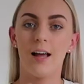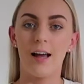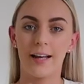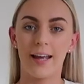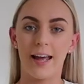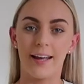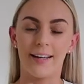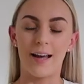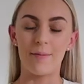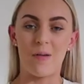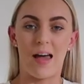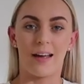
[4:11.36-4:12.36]
Okay,
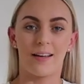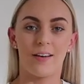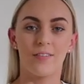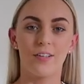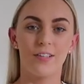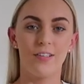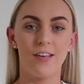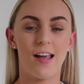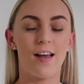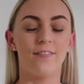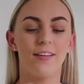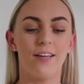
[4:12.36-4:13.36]
I'm back. I've got a new
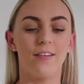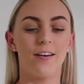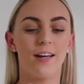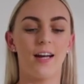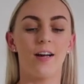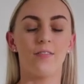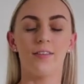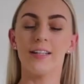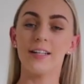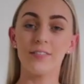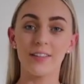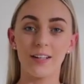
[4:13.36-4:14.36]
outfit on and I
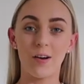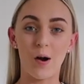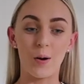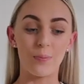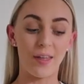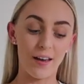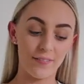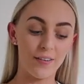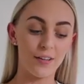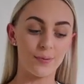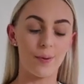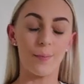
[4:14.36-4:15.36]
really, really hope that
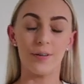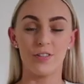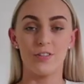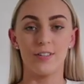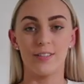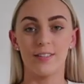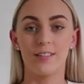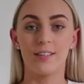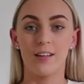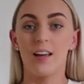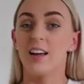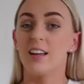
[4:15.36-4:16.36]
first one was just
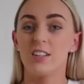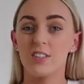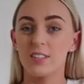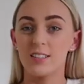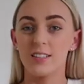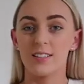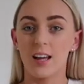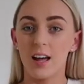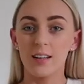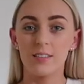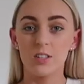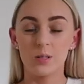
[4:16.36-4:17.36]
just a
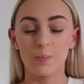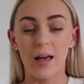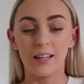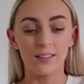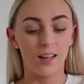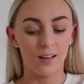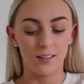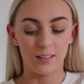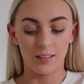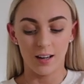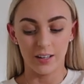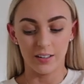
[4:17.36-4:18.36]
dud, just bad luck.
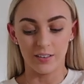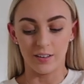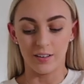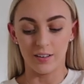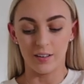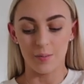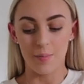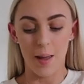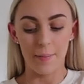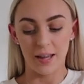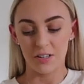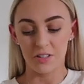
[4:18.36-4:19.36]
I don't know.
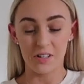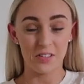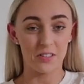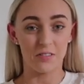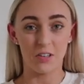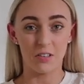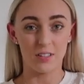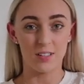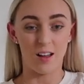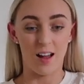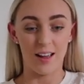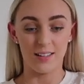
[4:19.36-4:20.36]
Maybe I chose the wrong
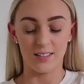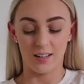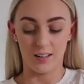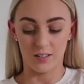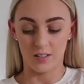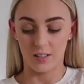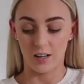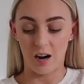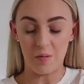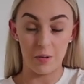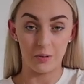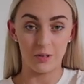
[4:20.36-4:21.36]
size. I actually
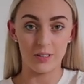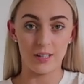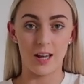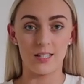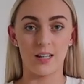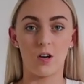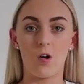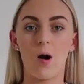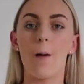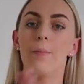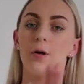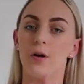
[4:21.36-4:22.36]
can't remember what size I got.
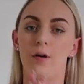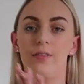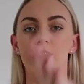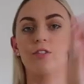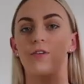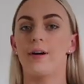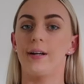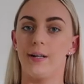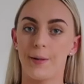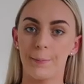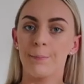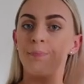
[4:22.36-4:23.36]
I'll put it on the
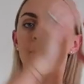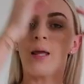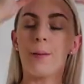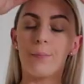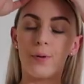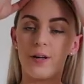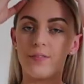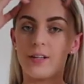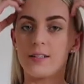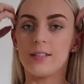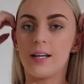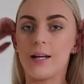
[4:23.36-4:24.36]
screen
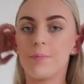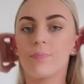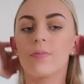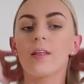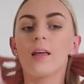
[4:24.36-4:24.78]
previously.